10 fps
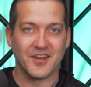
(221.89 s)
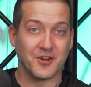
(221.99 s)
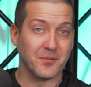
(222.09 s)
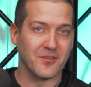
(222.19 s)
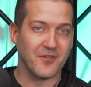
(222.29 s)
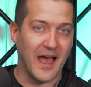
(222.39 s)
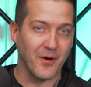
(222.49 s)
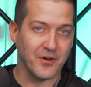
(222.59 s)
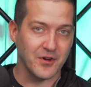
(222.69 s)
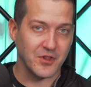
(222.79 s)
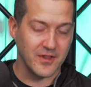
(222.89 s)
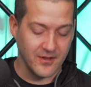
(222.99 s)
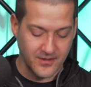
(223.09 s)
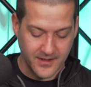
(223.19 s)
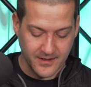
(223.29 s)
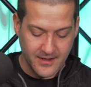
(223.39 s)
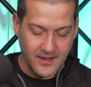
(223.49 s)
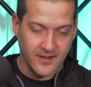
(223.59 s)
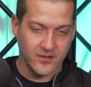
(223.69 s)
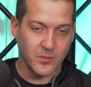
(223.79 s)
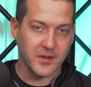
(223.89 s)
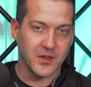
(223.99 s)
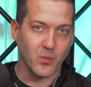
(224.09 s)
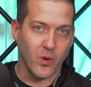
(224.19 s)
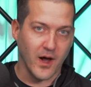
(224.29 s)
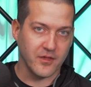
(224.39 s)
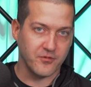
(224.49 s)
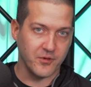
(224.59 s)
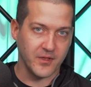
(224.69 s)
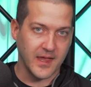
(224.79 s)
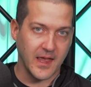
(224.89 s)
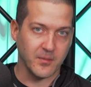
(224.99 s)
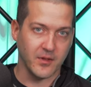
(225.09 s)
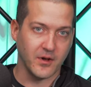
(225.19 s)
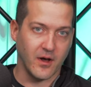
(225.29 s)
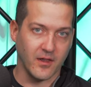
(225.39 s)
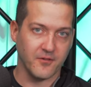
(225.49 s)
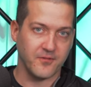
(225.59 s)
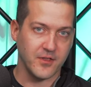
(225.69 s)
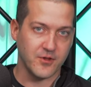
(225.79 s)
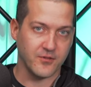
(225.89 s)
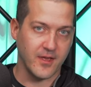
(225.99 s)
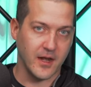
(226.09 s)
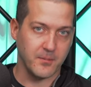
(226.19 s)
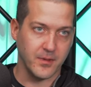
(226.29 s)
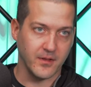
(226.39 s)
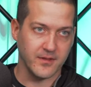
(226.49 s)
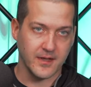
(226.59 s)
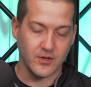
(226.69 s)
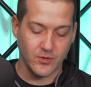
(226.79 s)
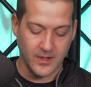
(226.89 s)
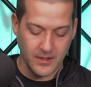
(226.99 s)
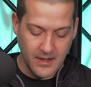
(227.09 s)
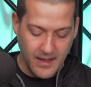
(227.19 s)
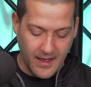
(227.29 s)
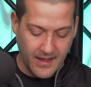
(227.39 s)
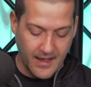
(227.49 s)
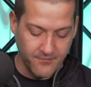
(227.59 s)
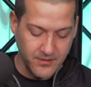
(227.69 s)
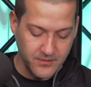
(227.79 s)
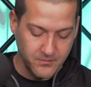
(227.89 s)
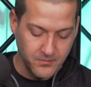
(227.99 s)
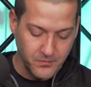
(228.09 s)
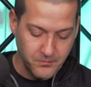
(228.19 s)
In terms of outer shielding, let's quickly walk through the cable and all the features that are built into it. I have the